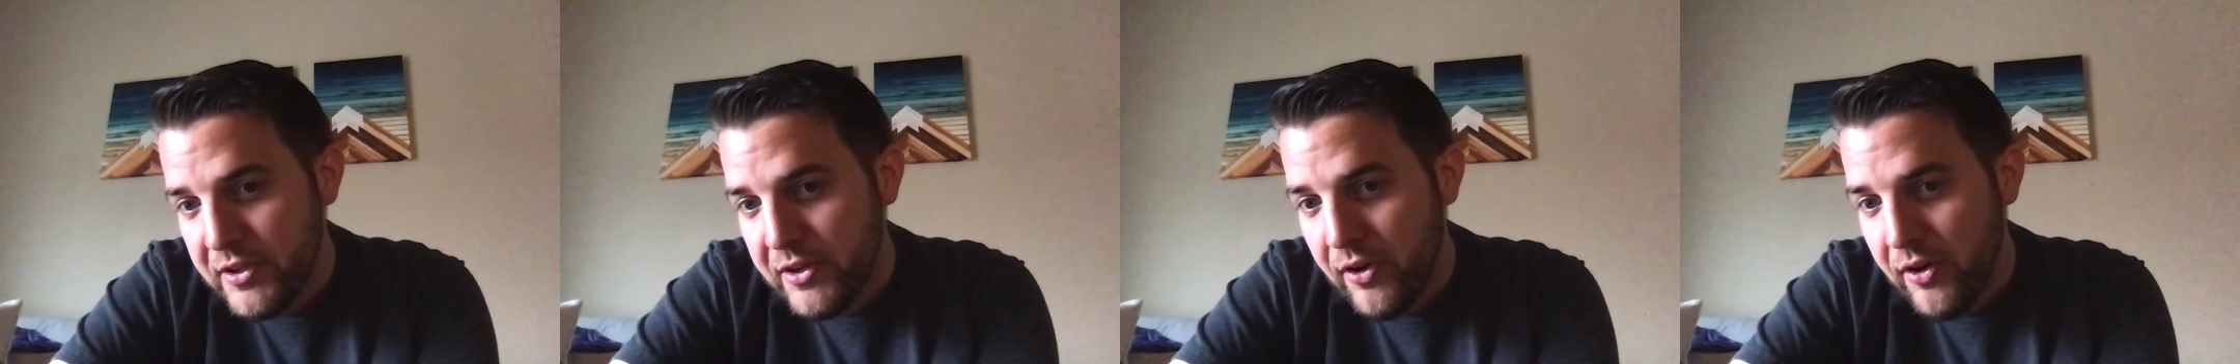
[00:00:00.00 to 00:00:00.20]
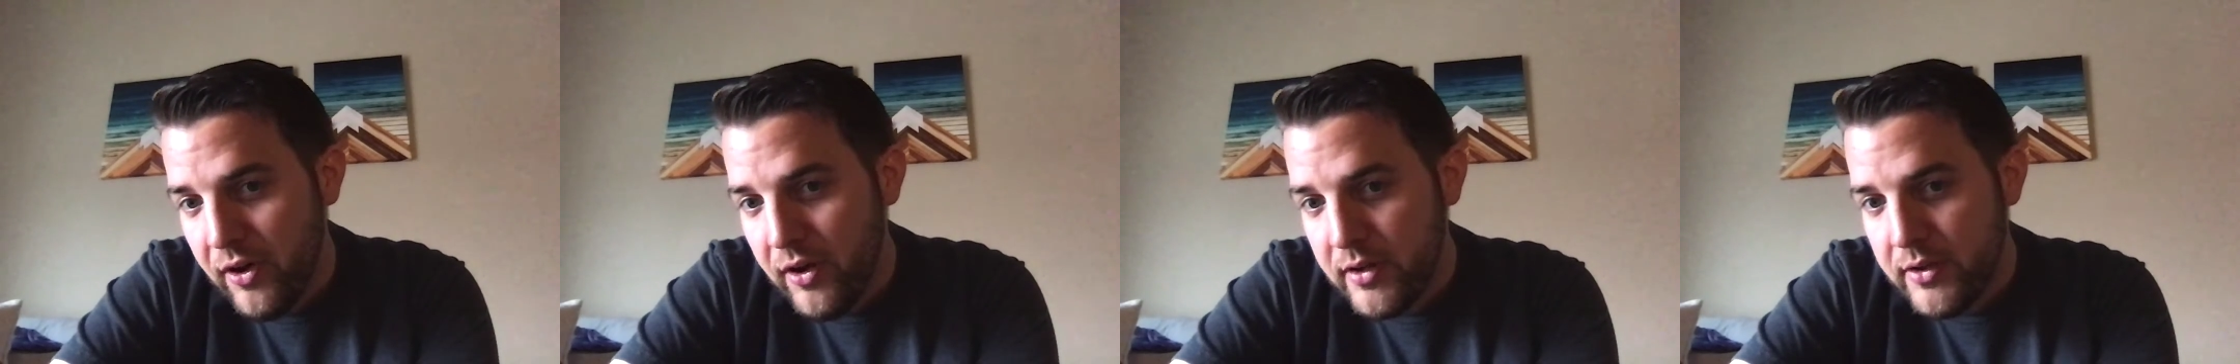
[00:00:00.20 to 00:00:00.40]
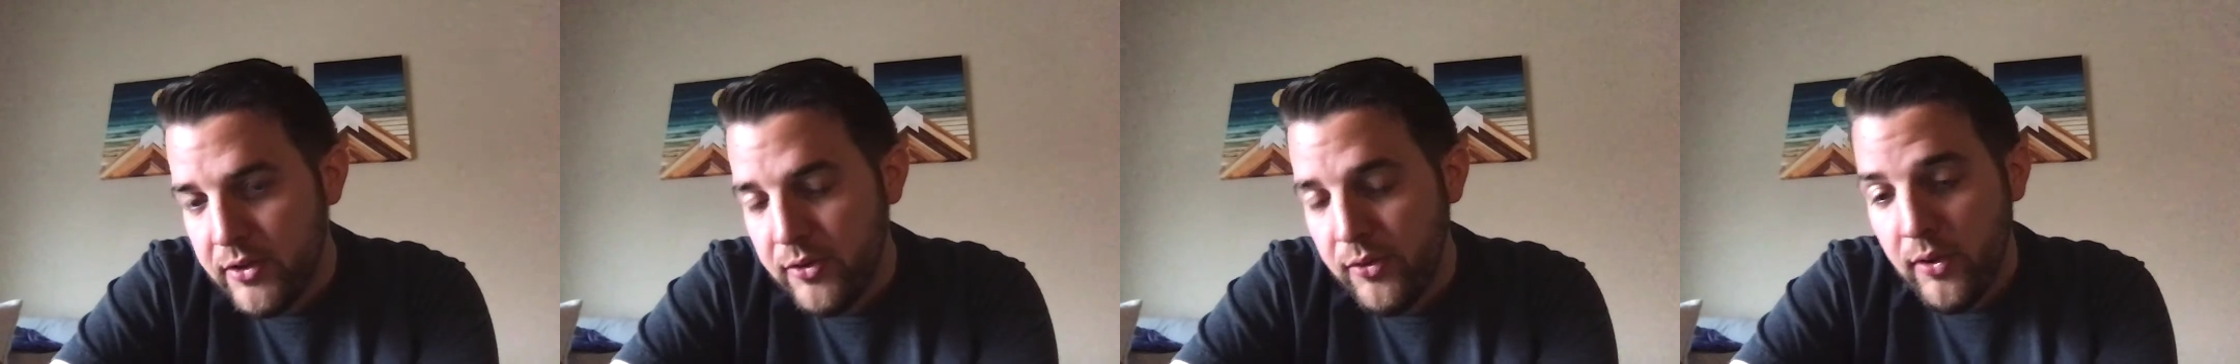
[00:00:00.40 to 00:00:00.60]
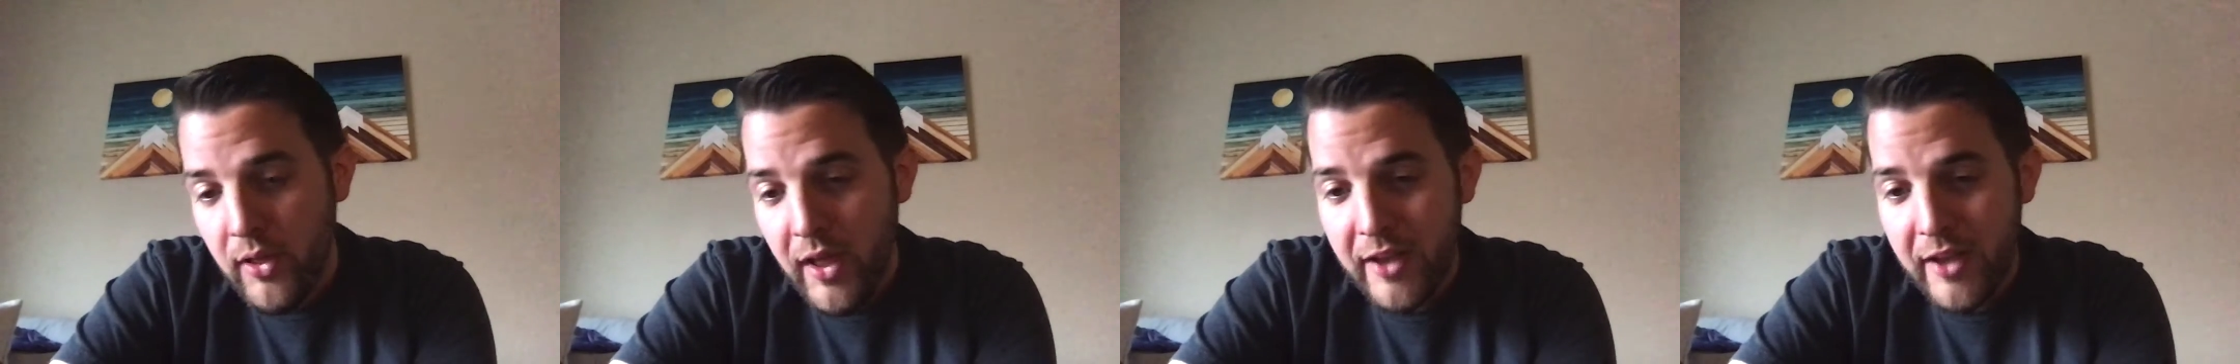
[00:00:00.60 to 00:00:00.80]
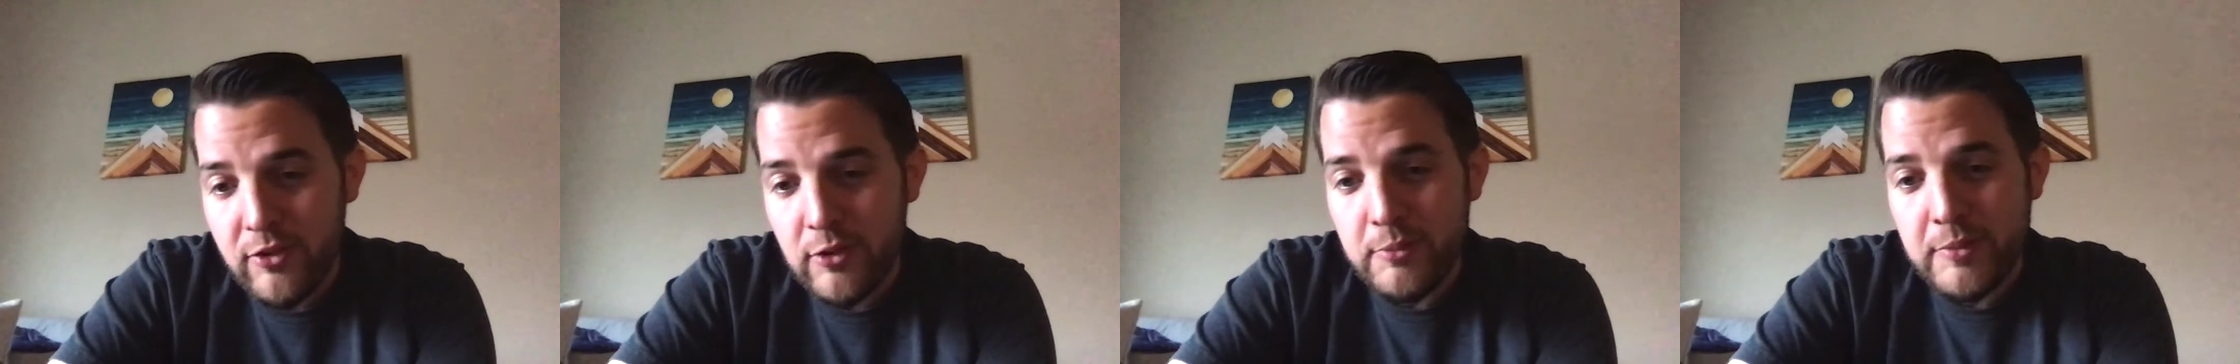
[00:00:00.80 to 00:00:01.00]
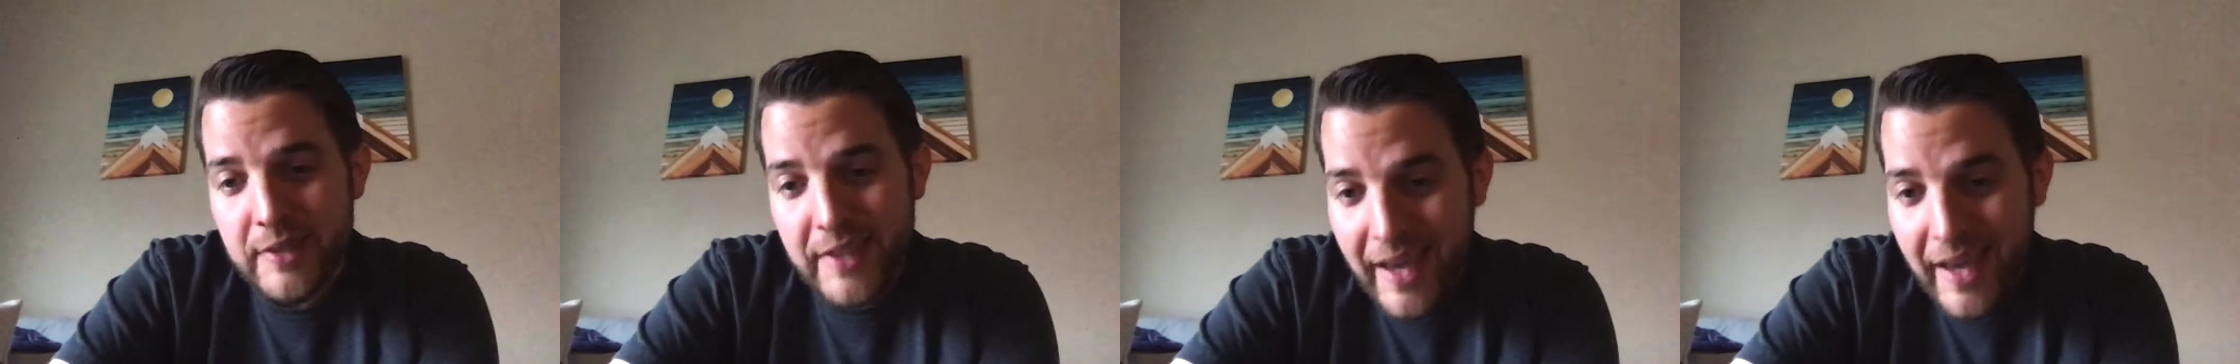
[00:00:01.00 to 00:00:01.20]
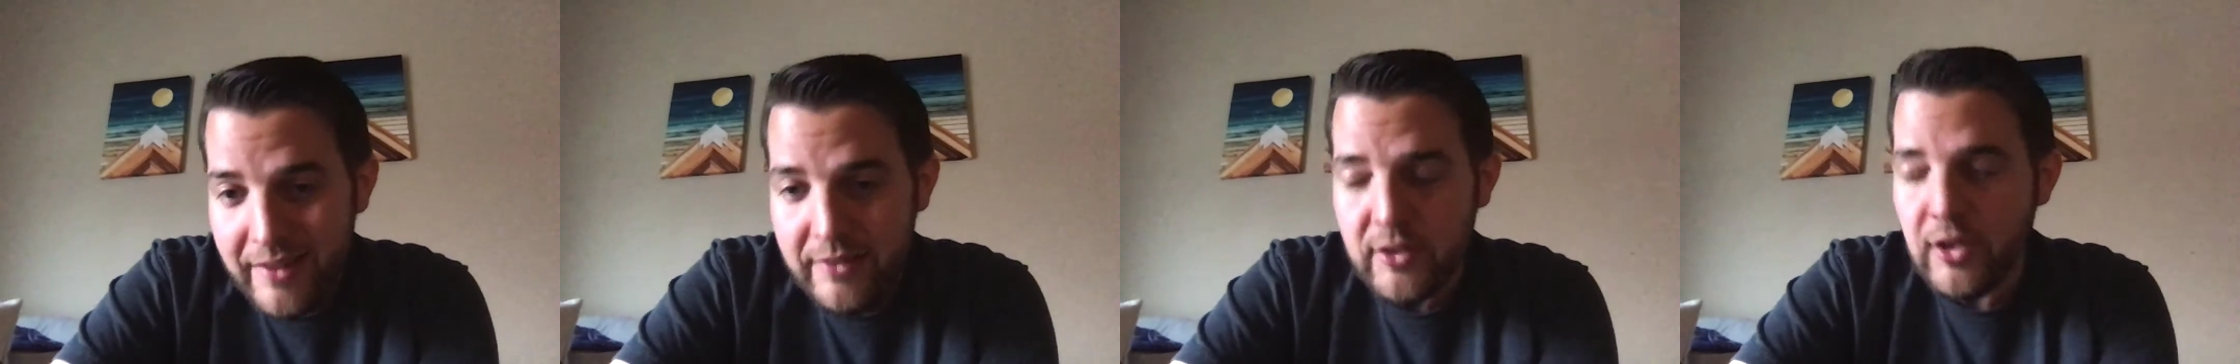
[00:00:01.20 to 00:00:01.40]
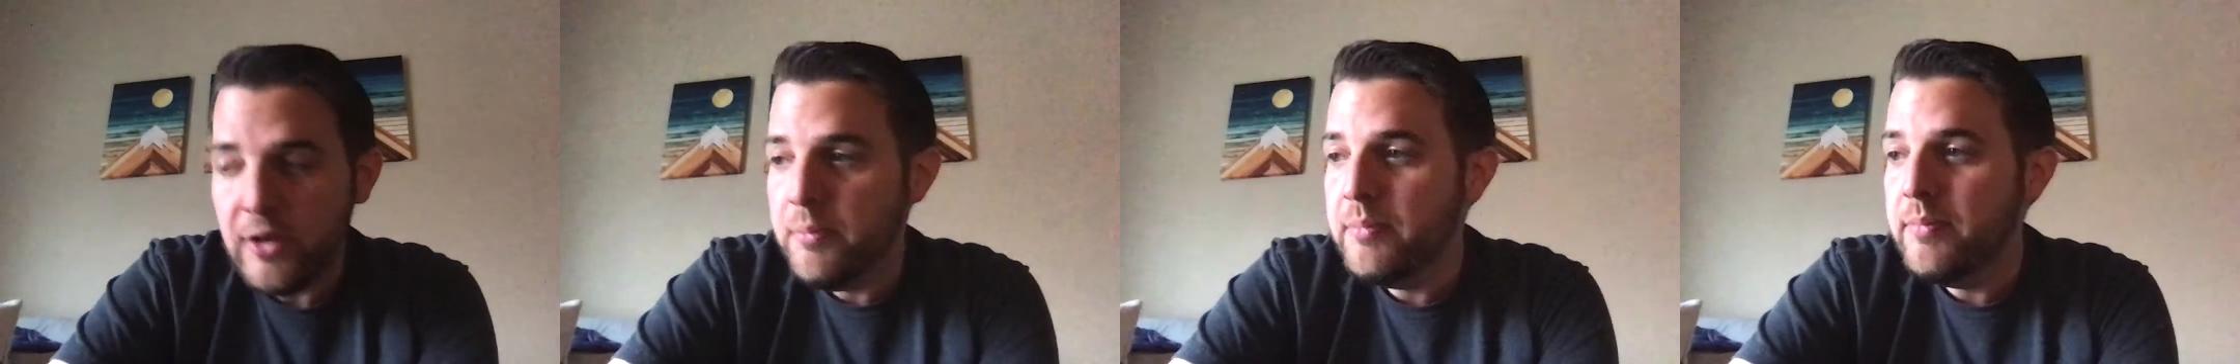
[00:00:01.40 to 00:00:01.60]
on Google Classroom yet,